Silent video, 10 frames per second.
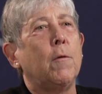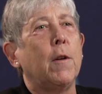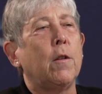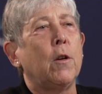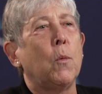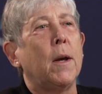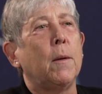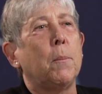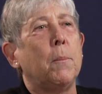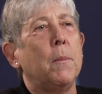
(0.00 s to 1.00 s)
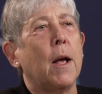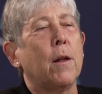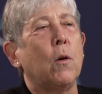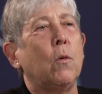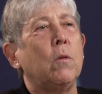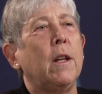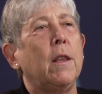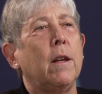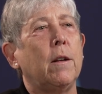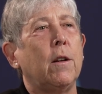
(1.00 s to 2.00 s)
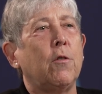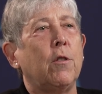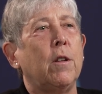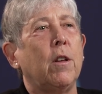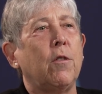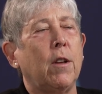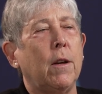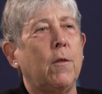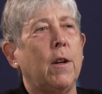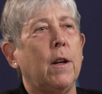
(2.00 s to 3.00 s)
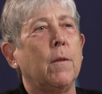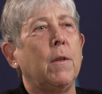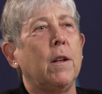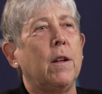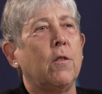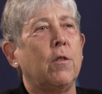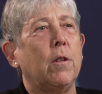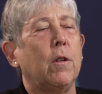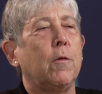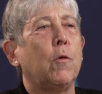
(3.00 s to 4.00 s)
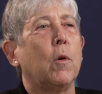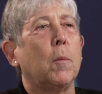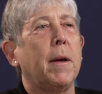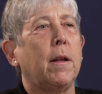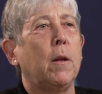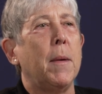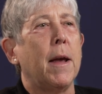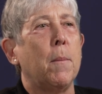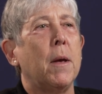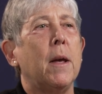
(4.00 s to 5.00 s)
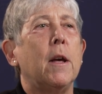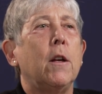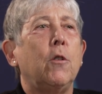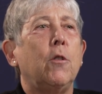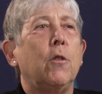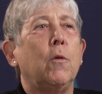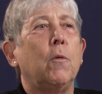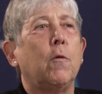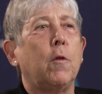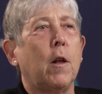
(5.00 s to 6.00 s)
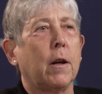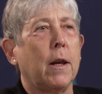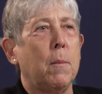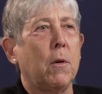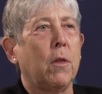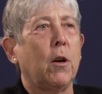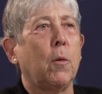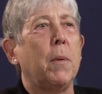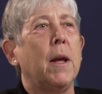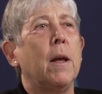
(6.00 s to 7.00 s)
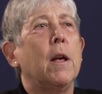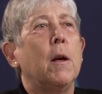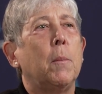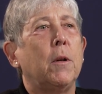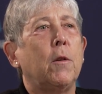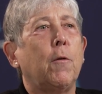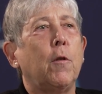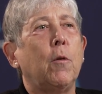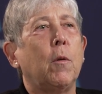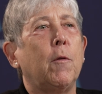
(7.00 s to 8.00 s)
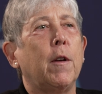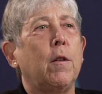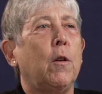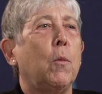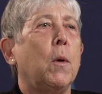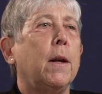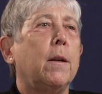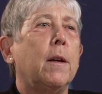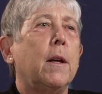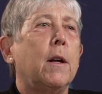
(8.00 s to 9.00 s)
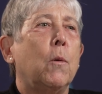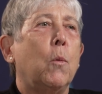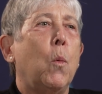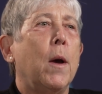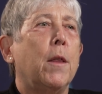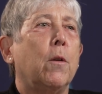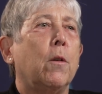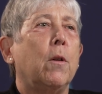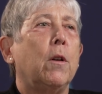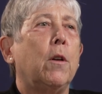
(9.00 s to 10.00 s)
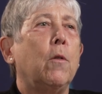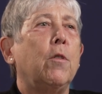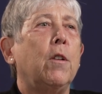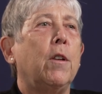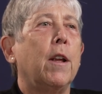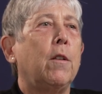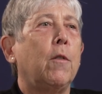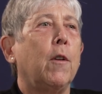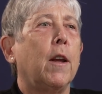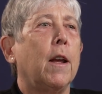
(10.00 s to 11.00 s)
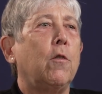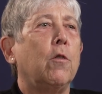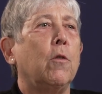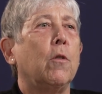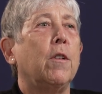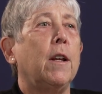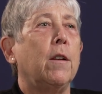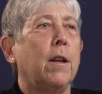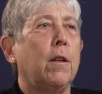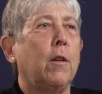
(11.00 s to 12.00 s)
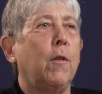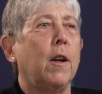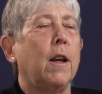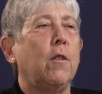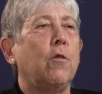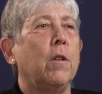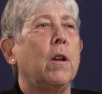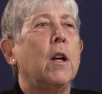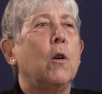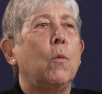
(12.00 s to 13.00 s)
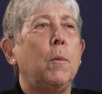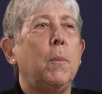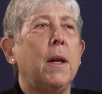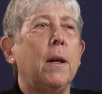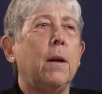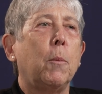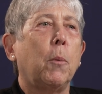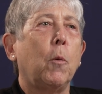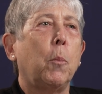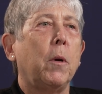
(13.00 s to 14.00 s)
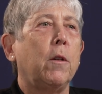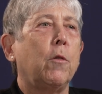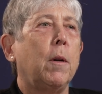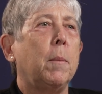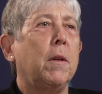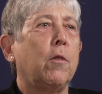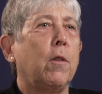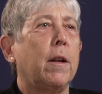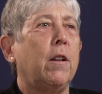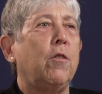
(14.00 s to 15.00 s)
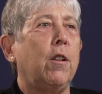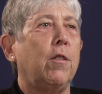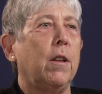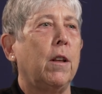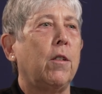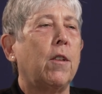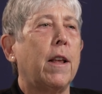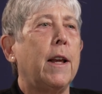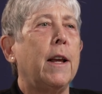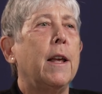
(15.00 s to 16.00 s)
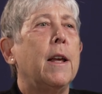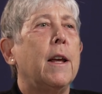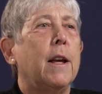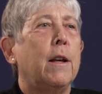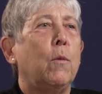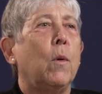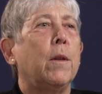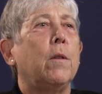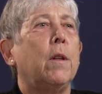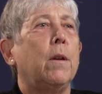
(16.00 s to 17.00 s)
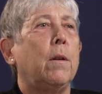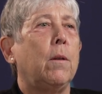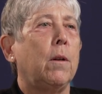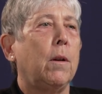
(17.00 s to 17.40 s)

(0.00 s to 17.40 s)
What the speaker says: evaluate not only the safety of the addition of toripalimab to FLOT chemotherapy, but to further evaluate whether dose intensification or de-intensification would be appropriate treatment strategies in this setting, and whether the